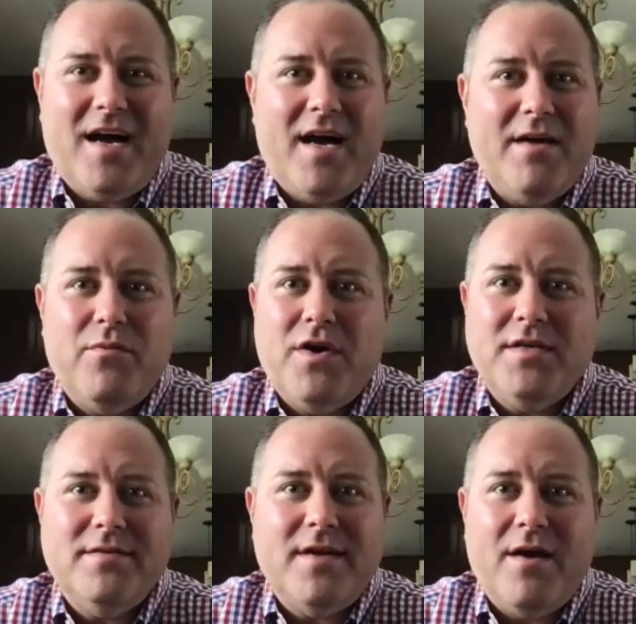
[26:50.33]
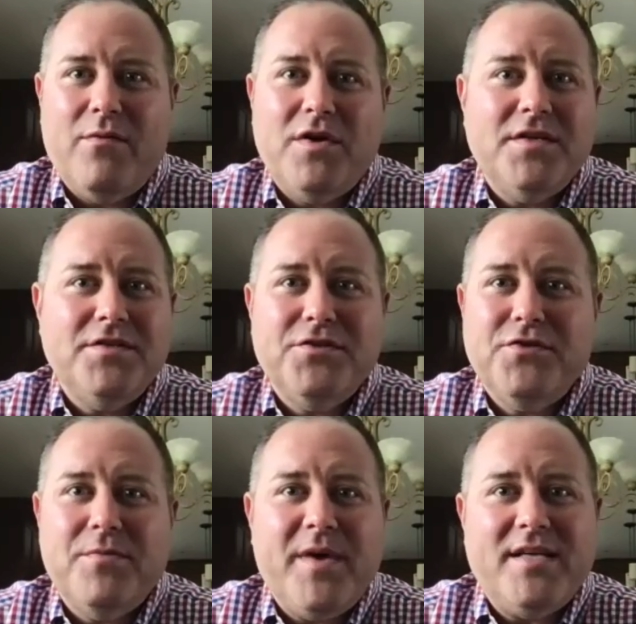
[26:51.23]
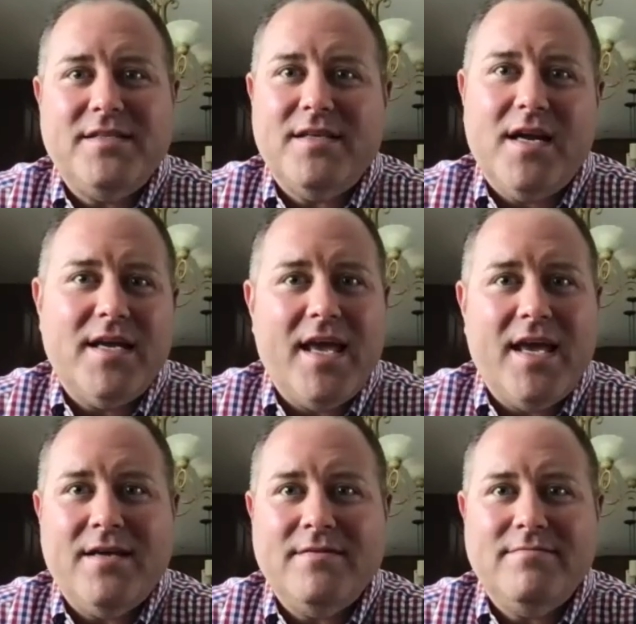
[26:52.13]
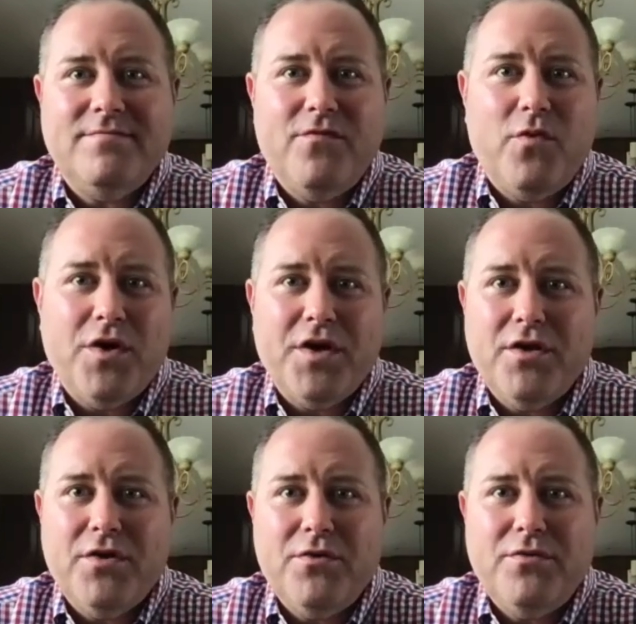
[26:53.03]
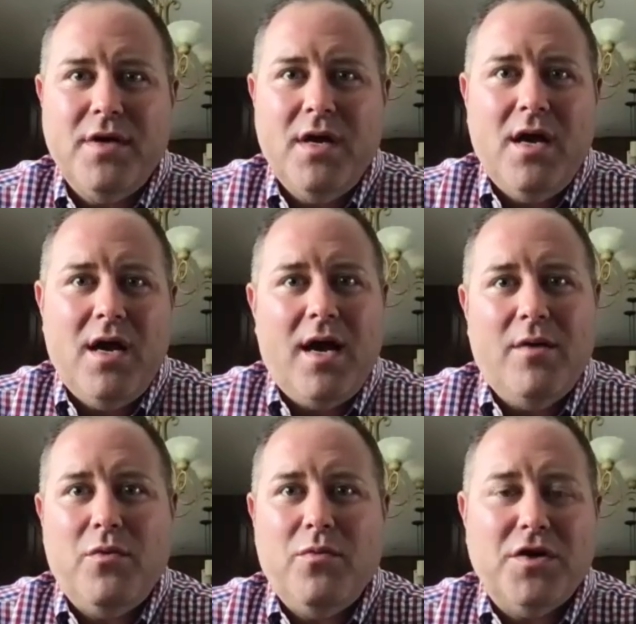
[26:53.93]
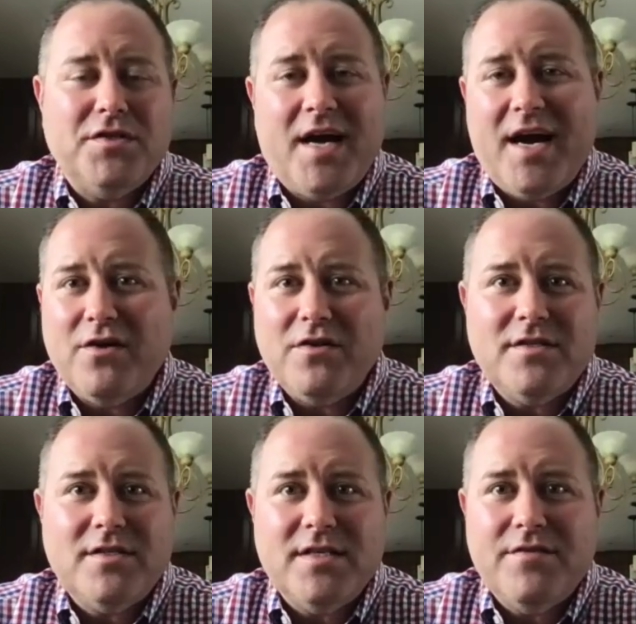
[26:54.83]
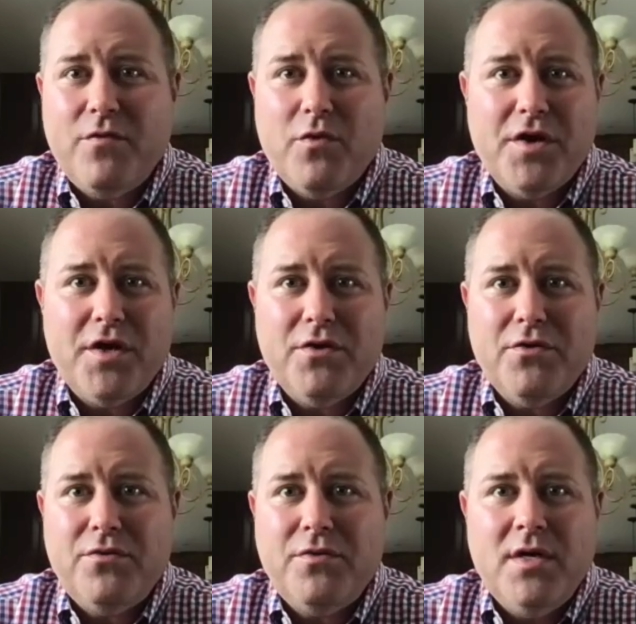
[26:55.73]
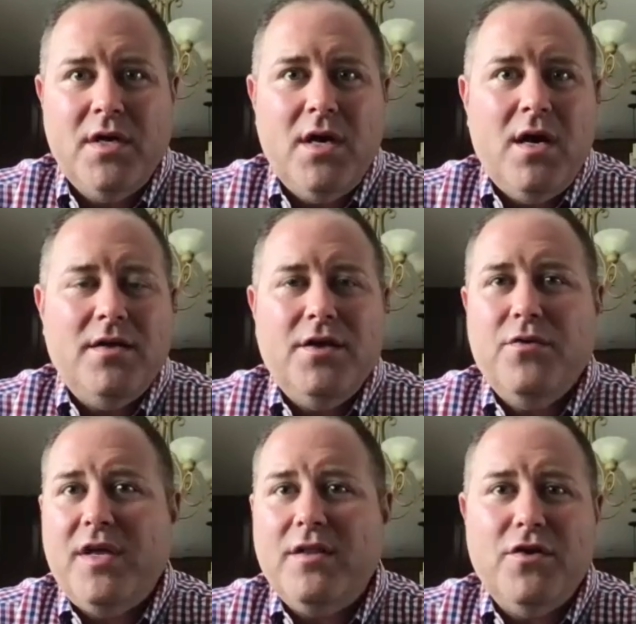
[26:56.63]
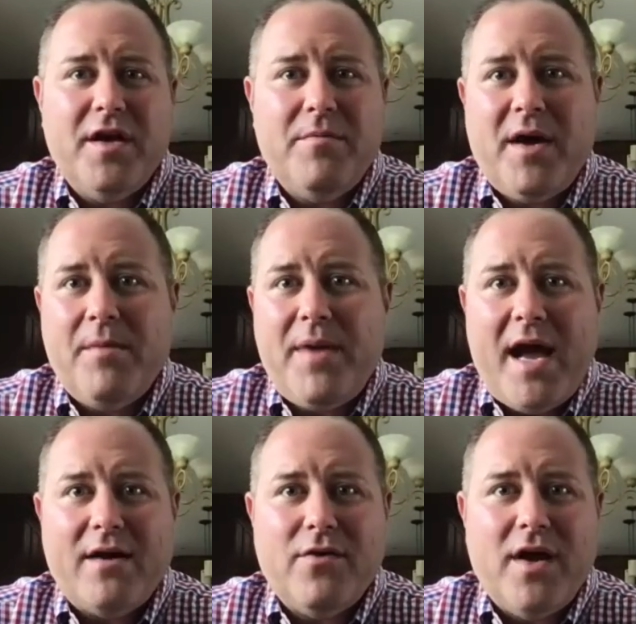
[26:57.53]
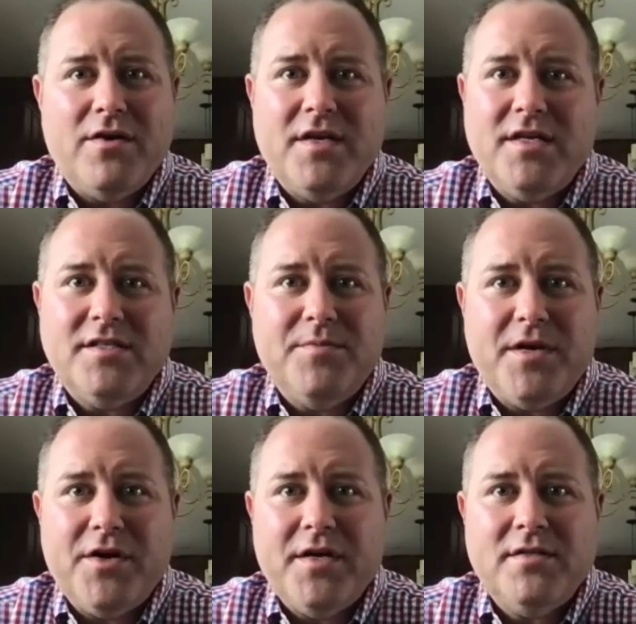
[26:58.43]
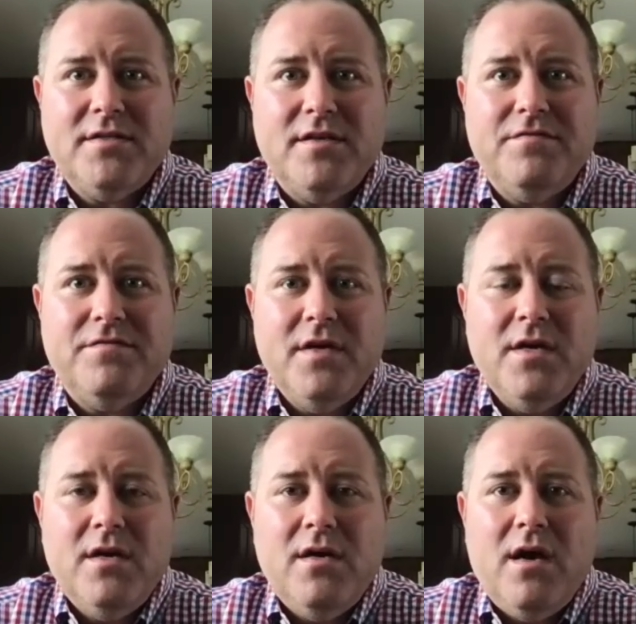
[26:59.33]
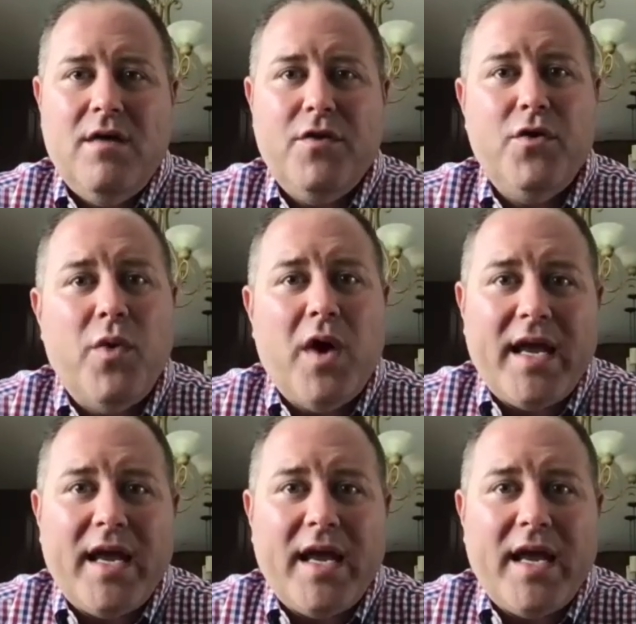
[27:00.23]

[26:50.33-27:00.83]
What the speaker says: I want to do the best that I can for you. I will work tirelessly for you. You can look at my background and experience of who I